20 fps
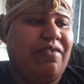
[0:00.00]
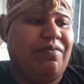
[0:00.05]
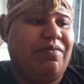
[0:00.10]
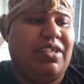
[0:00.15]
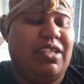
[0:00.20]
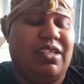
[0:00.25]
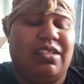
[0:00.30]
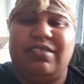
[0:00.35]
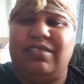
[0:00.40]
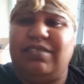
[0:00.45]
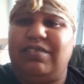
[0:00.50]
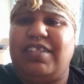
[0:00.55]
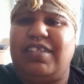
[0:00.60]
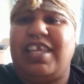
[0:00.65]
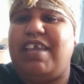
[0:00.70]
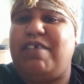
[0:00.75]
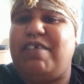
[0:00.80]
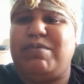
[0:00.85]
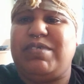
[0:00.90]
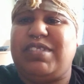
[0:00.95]
and
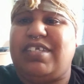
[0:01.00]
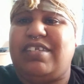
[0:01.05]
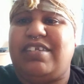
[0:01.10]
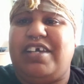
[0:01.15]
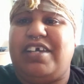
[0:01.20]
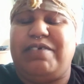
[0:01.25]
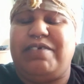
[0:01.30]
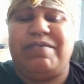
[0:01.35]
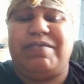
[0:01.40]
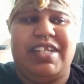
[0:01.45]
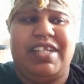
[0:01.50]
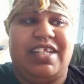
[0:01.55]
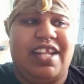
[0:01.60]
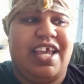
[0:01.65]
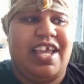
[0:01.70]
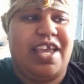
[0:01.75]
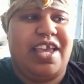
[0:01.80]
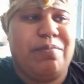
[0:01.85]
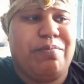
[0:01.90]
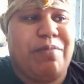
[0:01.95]
it was enough. And then I
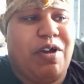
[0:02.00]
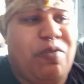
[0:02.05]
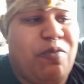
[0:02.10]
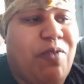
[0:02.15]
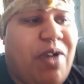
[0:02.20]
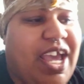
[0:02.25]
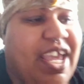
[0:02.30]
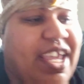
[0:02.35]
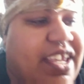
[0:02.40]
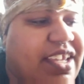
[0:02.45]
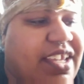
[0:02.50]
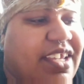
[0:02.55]
have my white